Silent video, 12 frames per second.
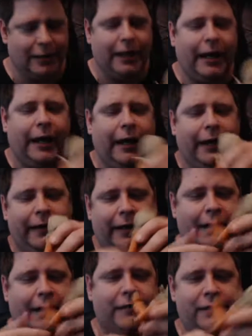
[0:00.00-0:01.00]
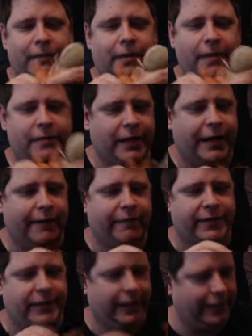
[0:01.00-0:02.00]
And, you know, sometimes I have him
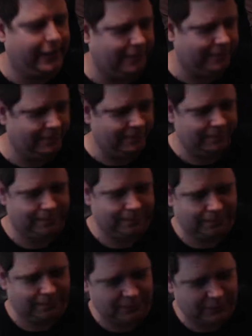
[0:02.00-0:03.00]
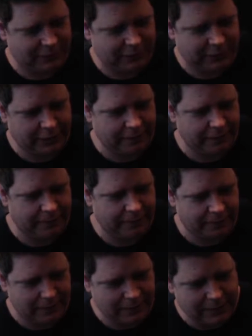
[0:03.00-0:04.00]
sitting. Chilling.
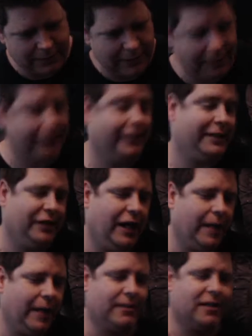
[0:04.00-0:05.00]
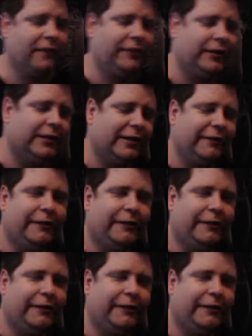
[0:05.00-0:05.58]
And it's Sam, so if you can